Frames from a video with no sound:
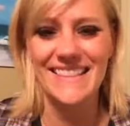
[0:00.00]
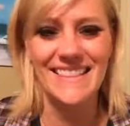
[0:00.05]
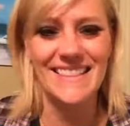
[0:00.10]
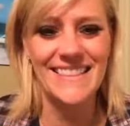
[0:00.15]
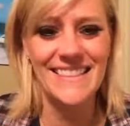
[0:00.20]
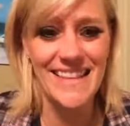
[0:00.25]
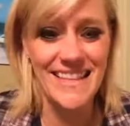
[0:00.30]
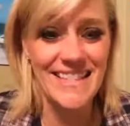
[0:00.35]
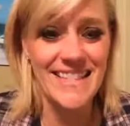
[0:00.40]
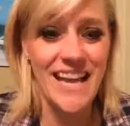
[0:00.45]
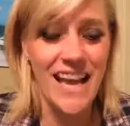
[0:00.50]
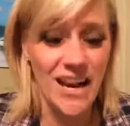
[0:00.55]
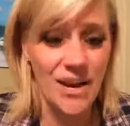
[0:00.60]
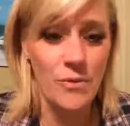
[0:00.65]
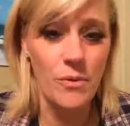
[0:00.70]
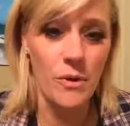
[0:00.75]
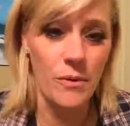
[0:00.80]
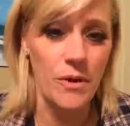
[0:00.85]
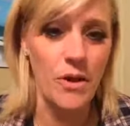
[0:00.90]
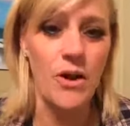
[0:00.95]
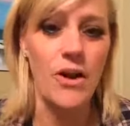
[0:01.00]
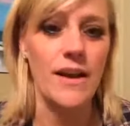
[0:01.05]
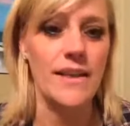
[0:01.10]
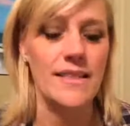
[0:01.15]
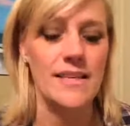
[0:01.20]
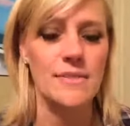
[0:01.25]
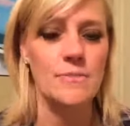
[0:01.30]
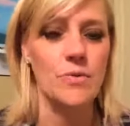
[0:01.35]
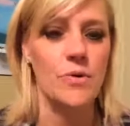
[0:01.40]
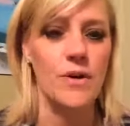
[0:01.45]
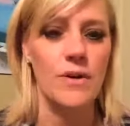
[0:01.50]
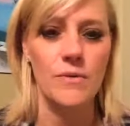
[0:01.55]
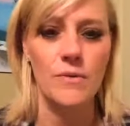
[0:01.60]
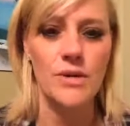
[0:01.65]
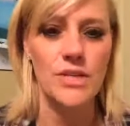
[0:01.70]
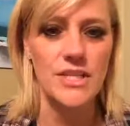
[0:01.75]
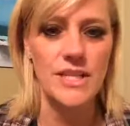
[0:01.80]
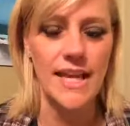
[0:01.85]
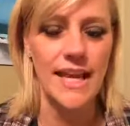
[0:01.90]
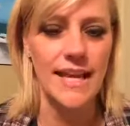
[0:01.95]
that's kind of where we are at this point. We're
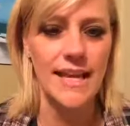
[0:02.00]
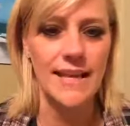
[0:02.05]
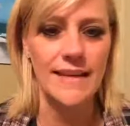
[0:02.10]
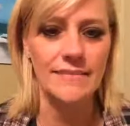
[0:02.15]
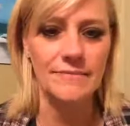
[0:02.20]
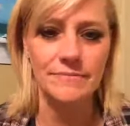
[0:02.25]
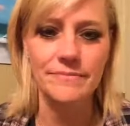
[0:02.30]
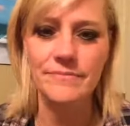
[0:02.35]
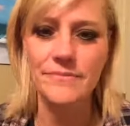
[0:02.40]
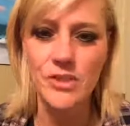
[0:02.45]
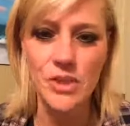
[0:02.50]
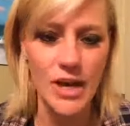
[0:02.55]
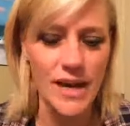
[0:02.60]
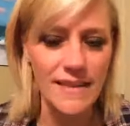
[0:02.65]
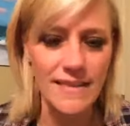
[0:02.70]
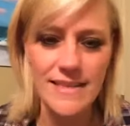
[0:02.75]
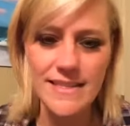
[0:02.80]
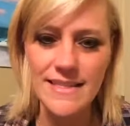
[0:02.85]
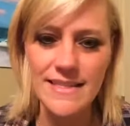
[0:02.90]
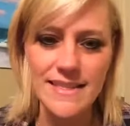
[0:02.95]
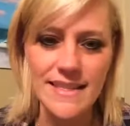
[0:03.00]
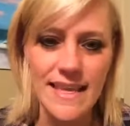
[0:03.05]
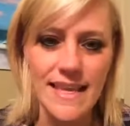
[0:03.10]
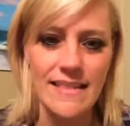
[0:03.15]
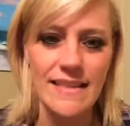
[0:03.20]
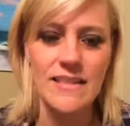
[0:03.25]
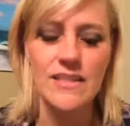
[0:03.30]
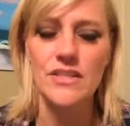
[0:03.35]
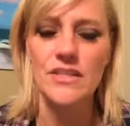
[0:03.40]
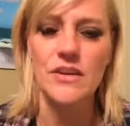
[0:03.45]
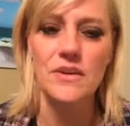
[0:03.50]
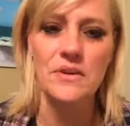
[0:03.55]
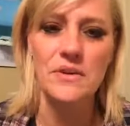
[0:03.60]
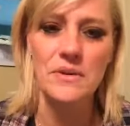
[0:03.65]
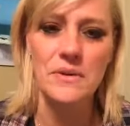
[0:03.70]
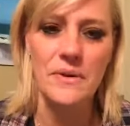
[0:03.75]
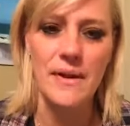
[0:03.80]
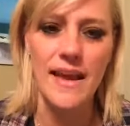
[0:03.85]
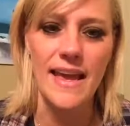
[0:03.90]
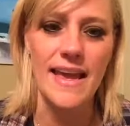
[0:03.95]
just kind of trying this thing that's
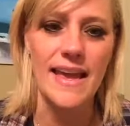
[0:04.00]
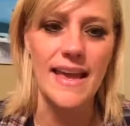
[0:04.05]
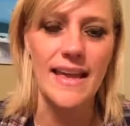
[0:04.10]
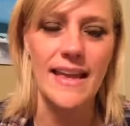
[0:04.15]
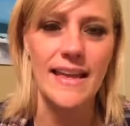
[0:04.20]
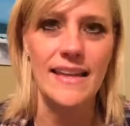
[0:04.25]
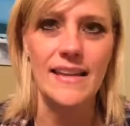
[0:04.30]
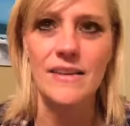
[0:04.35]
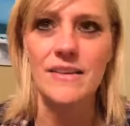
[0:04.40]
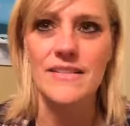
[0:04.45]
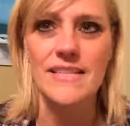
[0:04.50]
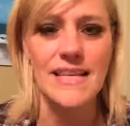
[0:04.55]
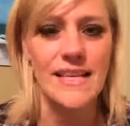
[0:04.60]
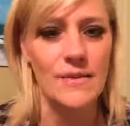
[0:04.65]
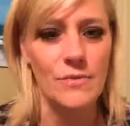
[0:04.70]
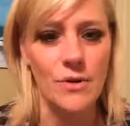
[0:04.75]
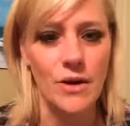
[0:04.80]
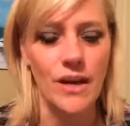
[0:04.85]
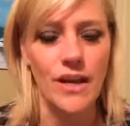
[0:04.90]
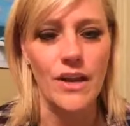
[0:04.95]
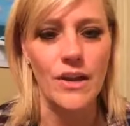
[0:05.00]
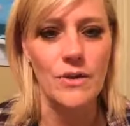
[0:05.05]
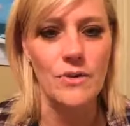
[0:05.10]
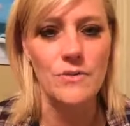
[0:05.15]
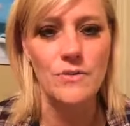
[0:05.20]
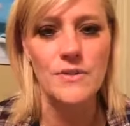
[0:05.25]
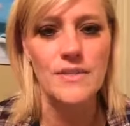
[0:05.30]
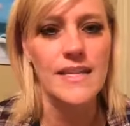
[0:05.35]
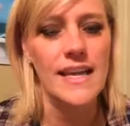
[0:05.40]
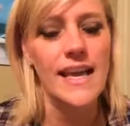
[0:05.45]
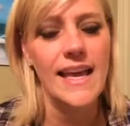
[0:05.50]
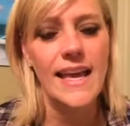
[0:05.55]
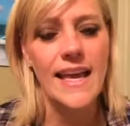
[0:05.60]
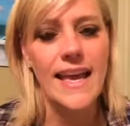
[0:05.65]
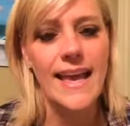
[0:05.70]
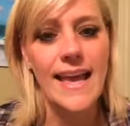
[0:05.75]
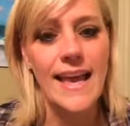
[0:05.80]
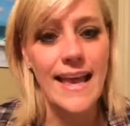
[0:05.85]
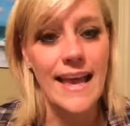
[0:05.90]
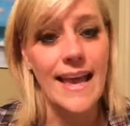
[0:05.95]
new and seeing where it goes.
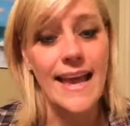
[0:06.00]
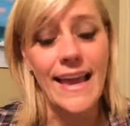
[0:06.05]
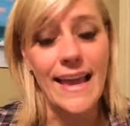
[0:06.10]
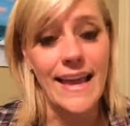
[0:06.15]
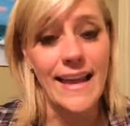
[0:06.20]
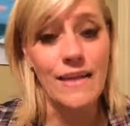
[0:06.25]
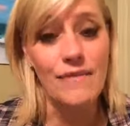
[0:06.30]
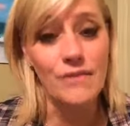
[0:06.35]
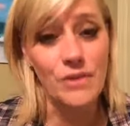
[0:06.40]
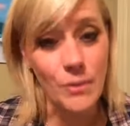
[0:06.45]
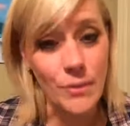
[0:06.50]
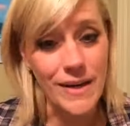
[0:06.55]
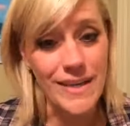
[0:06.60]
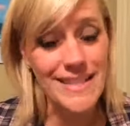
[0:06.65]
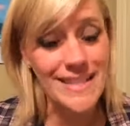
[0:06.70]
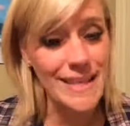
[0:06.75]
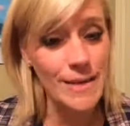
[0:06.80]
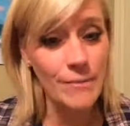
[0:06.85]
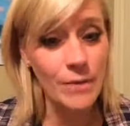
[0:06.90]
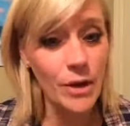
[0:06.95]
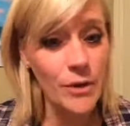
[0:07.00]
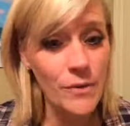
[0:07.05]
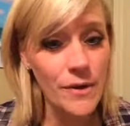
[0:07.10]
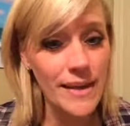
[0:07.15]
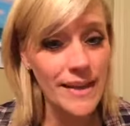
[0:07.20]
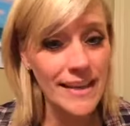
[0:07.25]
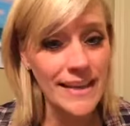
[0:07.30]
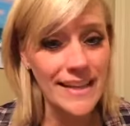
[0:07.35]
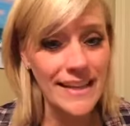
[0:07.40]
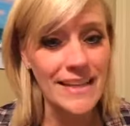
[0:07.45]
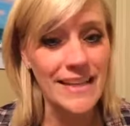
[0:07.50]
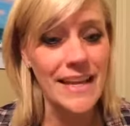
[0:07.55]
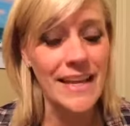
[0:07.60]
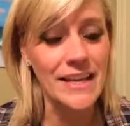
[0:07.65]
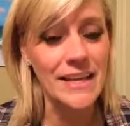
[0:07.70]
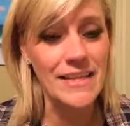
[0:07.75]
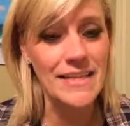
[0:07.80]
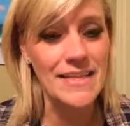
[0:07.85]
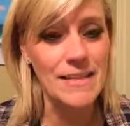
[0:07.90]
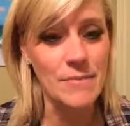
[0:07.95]
And if you want it to keep going and
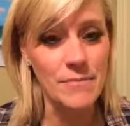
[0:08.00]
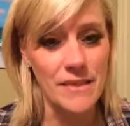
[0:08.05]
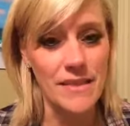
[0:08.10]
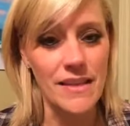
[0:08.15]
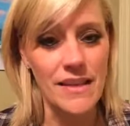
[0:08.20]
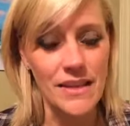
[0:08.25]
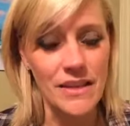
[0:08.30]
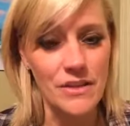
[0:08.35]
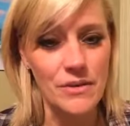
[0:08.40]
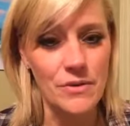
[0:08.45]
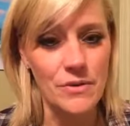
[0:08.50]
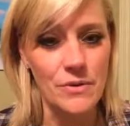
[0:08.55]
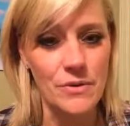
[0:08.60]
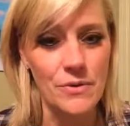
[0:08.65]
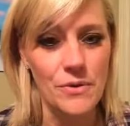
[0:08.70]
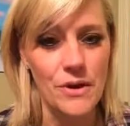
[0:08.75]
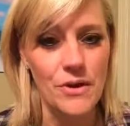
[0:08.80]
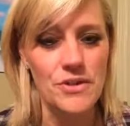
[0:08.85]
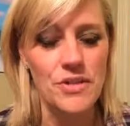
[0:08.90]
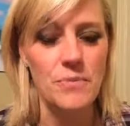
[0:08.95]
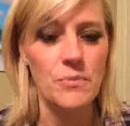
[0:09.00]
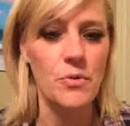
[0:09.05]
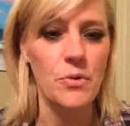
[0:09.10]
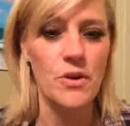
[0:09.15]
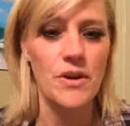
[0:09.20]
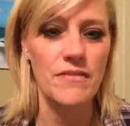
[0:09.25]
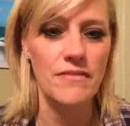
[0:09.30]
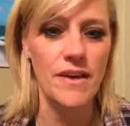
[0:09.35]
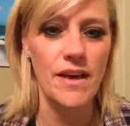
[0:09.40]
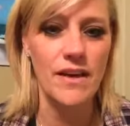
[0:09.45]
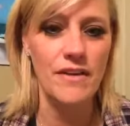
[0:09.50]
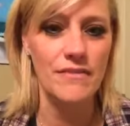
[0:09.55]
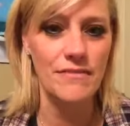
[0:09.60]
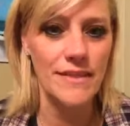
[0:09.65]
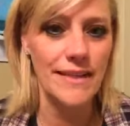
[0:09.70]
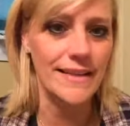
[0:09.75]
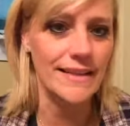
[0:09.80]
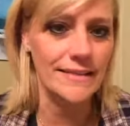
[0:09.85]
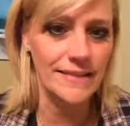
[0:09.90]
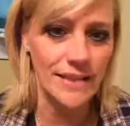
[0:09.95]
it's something that you are supportive of,
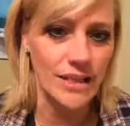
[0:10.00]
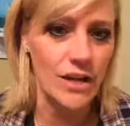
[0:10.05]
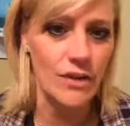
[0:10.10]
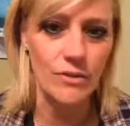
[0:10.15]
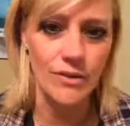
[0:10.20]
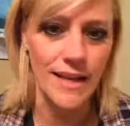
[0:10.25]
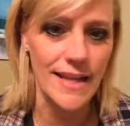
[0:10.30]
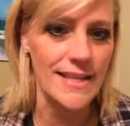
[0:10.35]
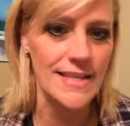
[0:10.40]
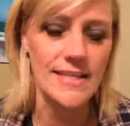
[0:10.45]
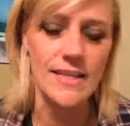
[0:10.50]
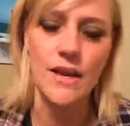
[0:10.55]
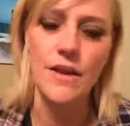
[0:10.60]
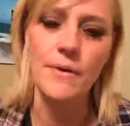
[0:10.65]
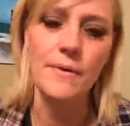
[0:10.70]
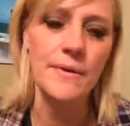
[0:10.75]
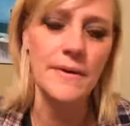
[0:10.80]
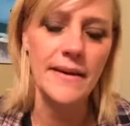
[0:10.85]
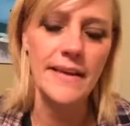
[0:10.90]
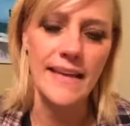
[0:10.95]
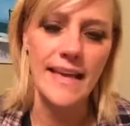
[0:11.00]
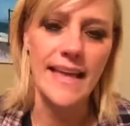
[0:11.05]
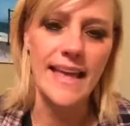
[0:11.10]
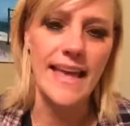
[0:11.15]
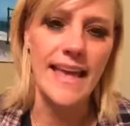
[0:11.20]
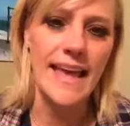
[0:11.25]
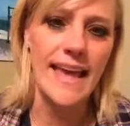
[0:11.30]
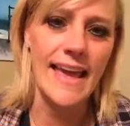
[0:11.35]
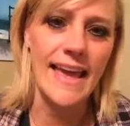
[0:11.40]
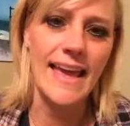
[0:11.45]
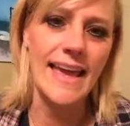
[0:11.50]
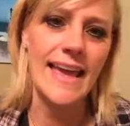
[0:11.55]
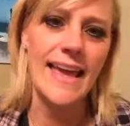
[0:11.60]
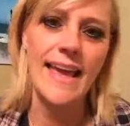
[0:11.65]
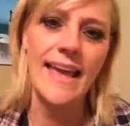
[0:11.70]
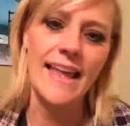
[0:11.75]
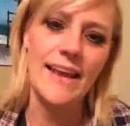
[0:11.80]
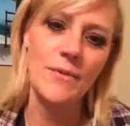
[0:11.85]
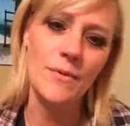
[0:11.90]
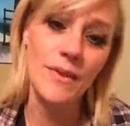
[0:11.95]
then, let us know.
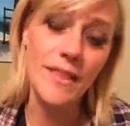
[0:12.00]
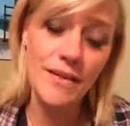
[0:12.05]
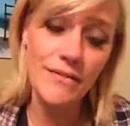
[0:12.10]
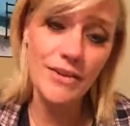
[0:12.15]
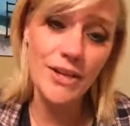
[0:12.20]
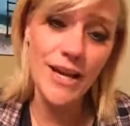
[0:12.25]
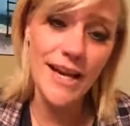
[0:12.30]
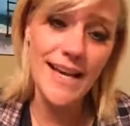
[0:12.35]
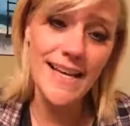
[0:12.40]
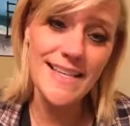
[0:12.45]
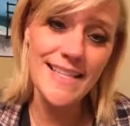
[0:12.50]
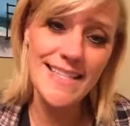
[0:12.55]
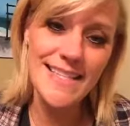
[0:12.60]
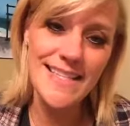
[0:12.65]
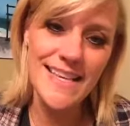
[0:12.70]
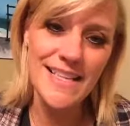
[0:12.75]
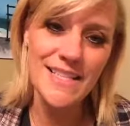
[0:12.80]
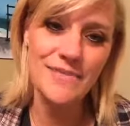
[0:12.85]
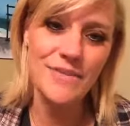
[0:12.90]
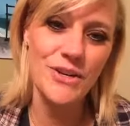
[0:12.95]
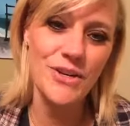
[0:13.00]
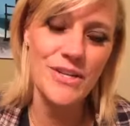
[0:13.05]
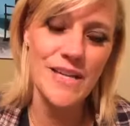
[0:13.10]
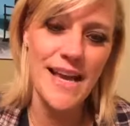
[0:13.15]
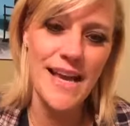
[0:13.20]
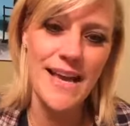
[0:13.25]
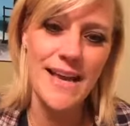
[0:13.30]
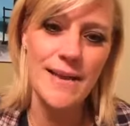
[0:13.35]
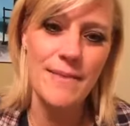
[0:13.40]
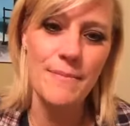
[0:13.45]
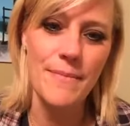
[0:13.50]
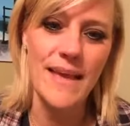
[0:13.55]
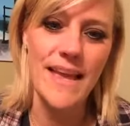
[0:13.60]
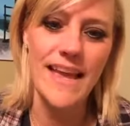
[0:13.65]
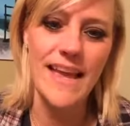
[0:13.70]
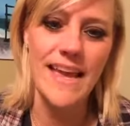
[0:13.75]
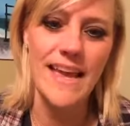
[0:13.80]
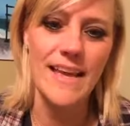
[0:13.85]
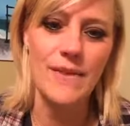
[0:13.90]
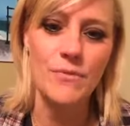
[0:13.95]
And we love you guys. Thanks for your time.
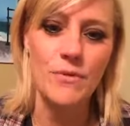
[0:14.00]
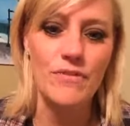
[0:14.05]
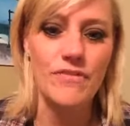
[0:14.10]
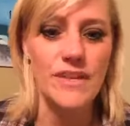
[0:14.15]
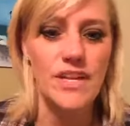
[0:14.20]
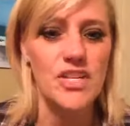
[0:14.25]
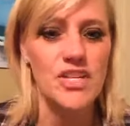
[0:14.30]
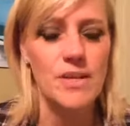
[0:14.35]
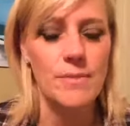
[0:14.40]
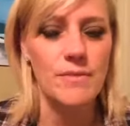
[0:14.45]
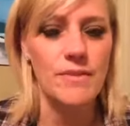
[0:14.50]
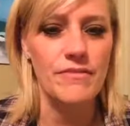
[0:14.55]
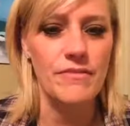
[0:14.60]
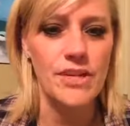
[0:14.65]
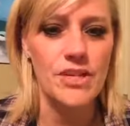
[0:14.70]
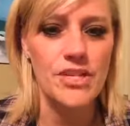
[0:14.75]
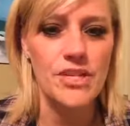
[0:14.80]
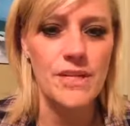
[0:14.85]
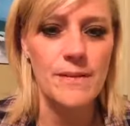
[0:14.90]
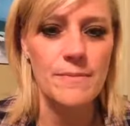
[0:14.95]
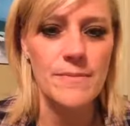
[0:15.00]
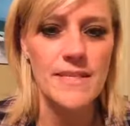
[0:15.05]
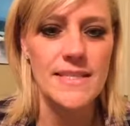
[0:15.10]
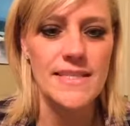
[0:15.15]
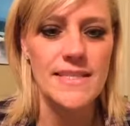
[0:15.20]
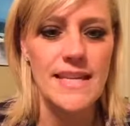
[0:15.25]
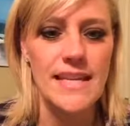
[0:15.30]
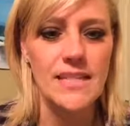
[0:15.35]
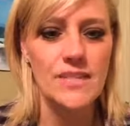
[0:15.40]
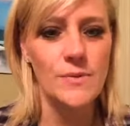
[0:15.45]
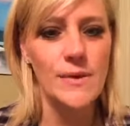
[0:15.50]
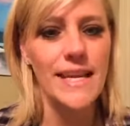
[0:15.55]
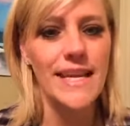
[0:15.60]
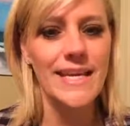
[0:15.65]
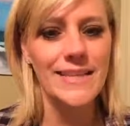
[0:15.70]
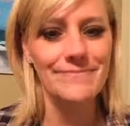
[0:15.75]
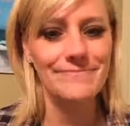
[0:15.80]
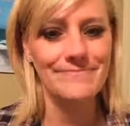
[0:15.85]
And we'll finish up the friendships next week.